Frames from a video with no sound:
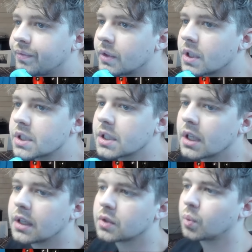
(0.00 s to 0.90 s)
This thing
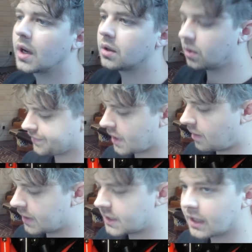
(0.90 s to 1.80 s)
is way cool. I'm gonna
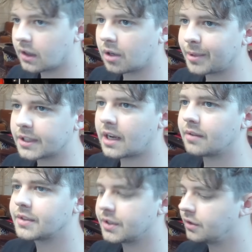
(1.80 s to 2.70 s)
take a little bit of time
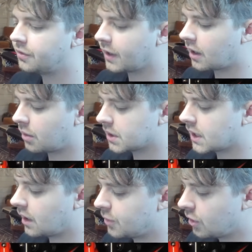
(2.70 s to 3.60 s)
to figure out what the hell I'm
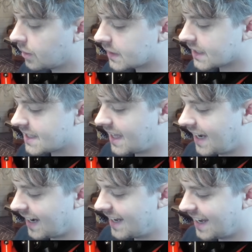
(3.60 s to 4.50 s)
doing with this thing,
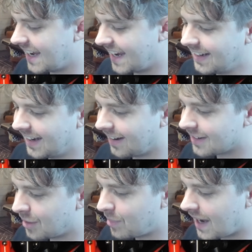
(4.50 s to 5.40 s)
and I'll come
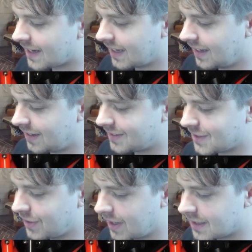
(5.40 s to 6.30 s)
back and show you
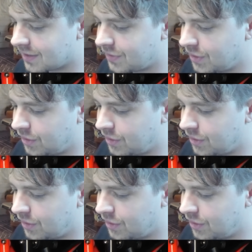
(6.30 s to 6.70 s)
guys a few